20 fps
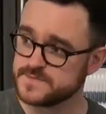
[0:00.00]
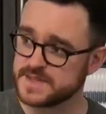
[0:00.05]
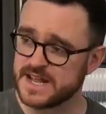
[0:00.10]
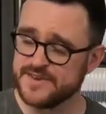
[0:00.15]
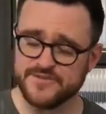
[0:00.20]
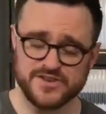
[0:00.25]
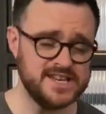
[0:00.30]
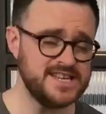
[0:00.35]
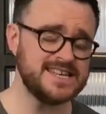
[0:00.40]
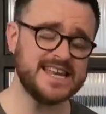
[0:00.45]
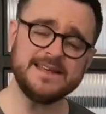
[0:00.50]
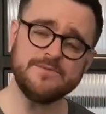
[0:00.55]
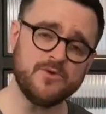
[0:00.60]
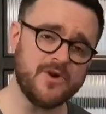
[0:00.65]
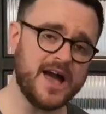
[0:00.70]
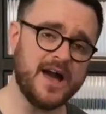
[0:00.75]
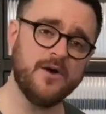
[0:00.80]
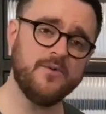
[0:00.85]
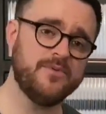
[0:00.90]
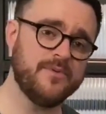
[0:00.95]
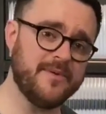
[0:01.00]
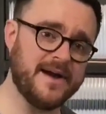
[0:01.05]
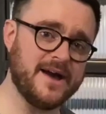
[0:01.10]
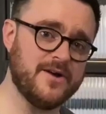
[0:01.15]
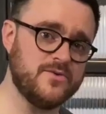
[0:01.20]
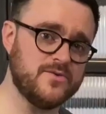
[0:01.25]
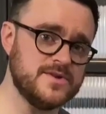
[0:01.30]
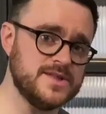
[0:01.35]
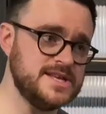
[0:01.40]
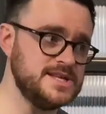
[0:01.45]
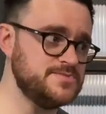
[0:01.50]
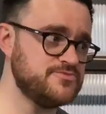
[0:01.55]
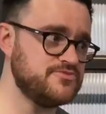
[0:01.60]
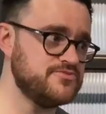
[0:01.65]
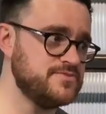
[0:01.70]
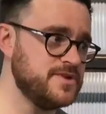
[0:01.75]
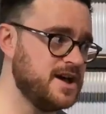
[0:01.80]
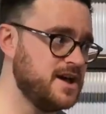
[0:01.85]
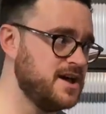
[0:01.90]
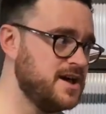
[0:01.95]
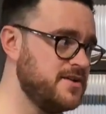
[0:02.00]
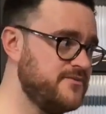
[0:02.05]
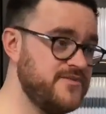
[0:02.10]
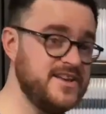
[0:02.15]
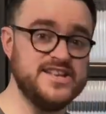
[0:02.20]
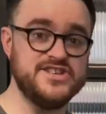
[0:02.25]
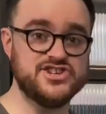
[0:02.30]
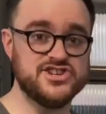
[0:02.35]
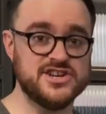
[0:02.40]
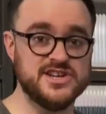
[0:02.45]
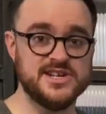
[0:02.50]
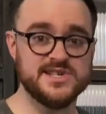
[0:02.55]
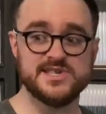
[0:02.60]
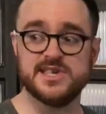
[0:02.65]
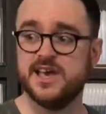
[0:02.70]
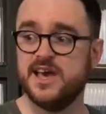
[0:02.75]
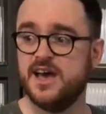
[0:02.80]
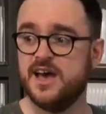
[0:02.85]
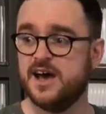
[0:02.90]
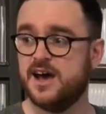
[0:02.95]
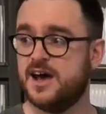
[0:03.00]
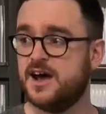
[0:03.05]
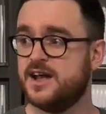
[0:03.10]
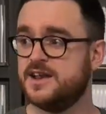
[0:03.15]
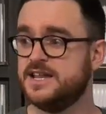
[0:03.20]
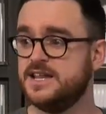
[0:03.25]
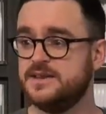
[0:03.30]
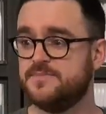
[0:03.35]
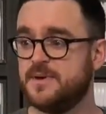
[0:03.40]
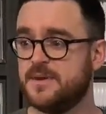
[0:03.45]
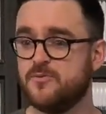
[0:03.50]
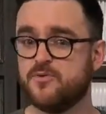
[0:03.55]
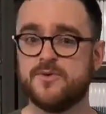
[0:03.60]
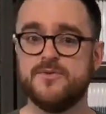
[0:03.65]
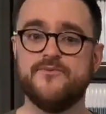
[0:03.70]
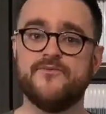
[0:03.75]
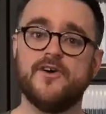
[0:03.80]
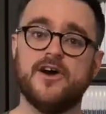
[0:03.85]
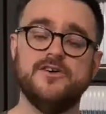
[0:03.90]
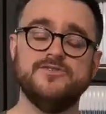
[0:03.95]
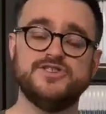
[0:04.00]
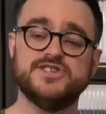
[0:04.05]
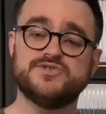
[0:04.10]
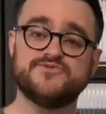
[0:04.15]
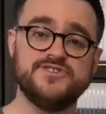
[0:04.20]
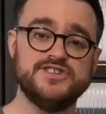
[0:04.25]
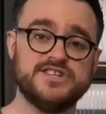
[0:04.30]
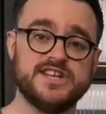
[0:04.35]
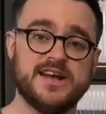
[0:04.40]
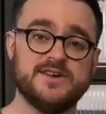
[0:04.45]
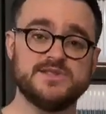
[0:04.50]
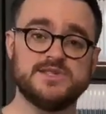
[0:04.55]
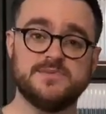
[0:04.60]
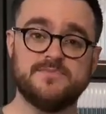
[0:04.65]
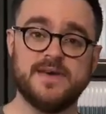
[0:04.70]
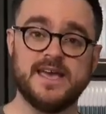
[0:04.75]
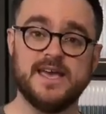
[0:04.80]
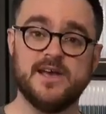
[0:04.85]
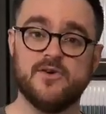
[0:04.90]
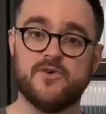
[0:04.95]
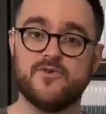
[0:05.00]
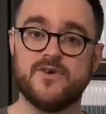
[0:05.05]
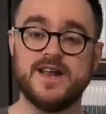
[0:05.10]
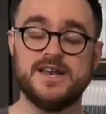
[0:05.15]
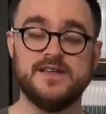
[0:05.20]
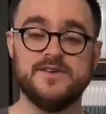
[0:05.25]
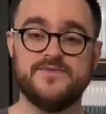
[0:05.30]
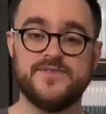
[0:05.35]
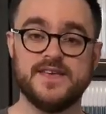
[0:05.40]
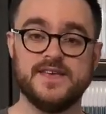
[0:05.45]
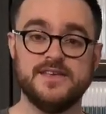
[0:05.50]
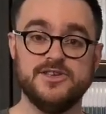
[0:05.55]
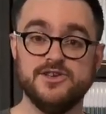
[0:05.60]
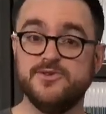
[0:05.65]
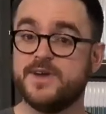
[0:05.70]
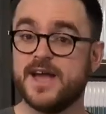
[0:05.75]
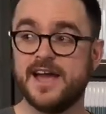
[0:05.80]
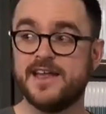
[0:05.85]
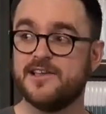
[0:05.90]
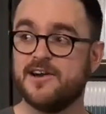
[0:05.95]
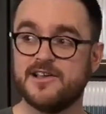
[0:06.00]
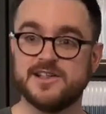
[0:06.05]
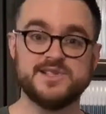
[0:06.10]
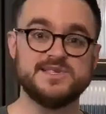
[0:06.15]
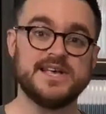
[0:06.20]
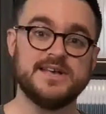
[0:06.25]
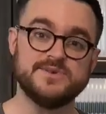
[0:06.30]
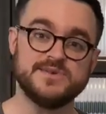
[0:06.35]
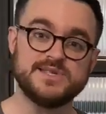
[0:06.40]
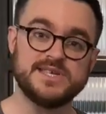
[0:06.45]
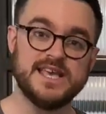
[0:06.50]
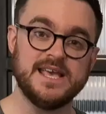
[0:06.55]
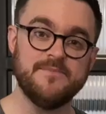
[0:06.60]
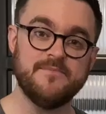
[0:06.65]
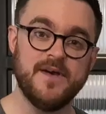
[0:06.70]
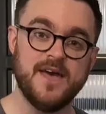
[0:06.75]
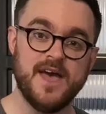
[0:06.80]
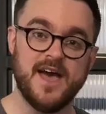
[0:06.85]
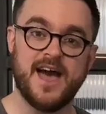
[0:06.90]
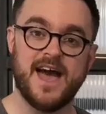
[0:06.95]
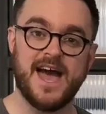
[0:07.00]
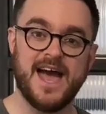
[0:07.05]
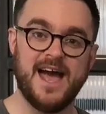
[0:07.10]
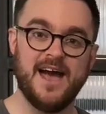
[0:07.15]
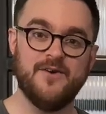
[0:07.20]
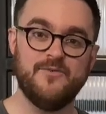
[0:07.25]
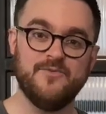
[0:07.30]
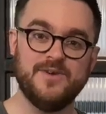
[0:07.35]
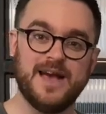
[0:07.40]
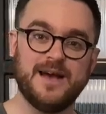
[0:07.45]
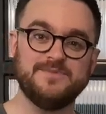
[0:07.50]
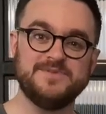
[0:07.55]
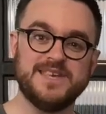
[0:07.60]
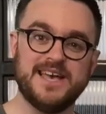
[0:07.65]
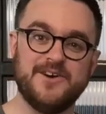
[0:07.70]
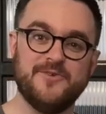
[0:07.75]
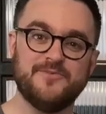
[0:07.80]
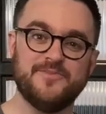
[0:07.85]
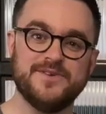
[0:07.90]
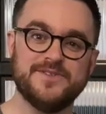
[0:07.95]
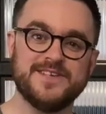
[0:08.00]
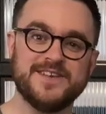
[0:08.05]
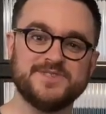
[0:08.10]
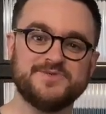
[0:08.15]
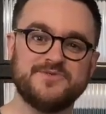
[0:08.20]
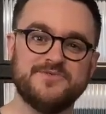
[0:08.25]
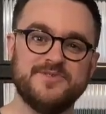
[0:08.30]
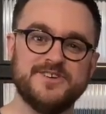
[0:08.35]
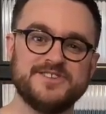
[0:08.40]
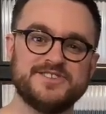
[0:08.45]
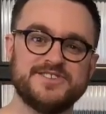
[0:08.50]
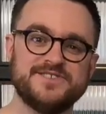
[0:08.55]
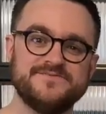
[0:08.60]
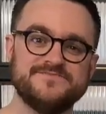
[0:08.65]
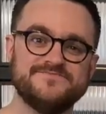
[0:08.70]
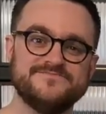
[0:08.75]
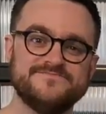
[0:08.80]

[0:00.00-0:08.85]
If you need any more help about all these features, need a bit more info, just reach out to me or any of the UK and Ireland sales team, and we're happy to help. Thanks very much.